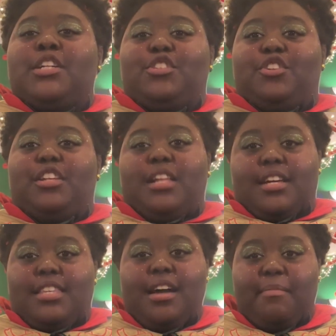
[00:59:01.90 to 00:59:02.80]
during the
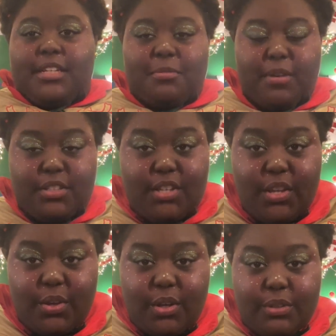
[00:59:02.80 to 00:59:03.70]
last time I spoke to
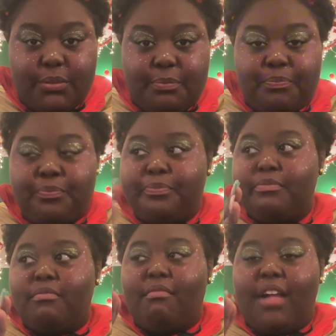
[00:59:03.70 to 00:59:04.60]
y'all,
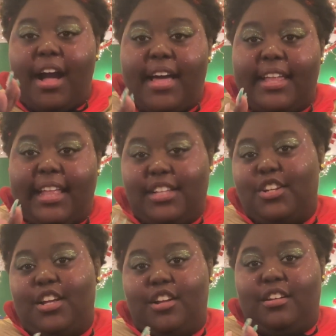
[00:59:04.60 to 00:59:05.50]
I
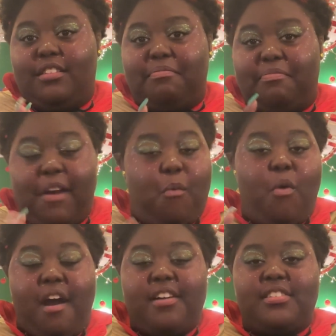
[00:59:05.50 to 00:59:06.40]
literally felt
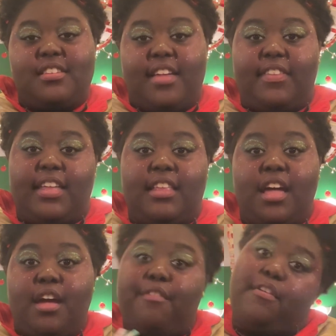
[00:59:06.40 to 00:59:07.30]
worse and then
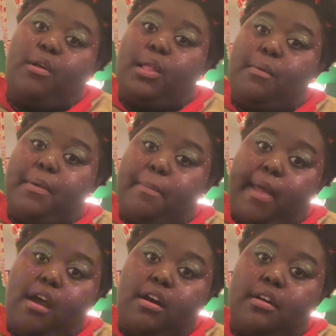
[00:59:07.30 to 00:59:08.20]
felt a little bit
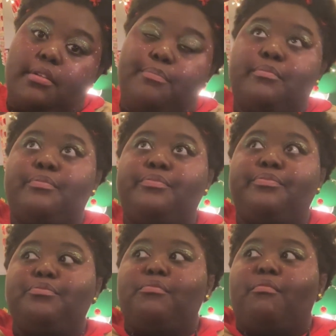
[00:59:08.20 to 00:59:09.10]
better.
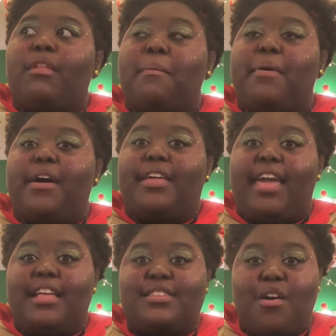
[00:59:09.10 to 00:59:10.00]
But
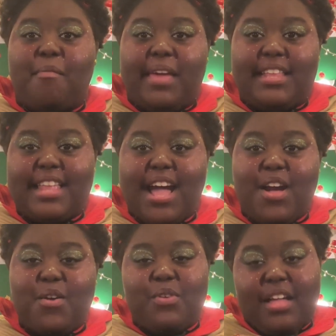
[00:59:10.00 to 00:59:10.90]
yeah, so I'm in
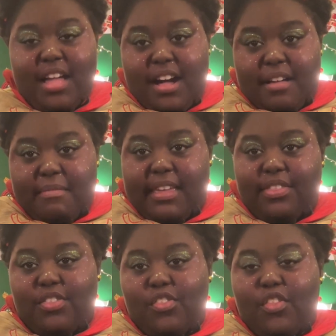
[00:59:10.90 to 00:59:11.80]
now. I'm
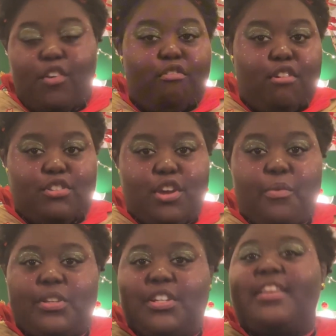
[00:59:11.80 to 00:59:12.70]
in the grotto,
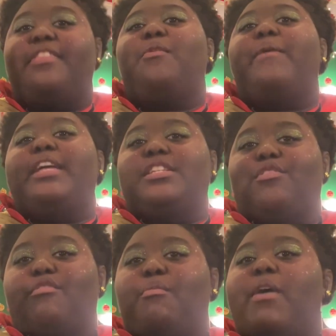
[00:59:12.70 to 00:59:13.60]
which is like the
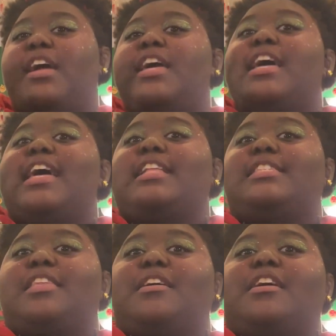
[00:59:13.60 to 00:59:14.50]
waiting room, where it's
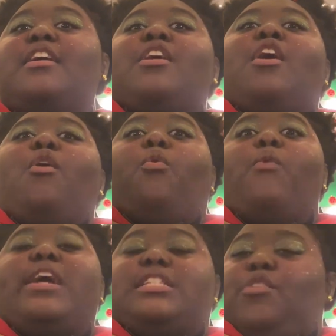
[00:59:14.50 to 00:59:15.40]
the
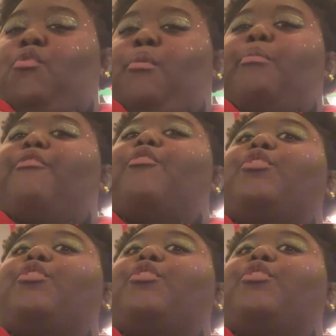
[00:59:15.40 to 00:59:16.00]
waiting room before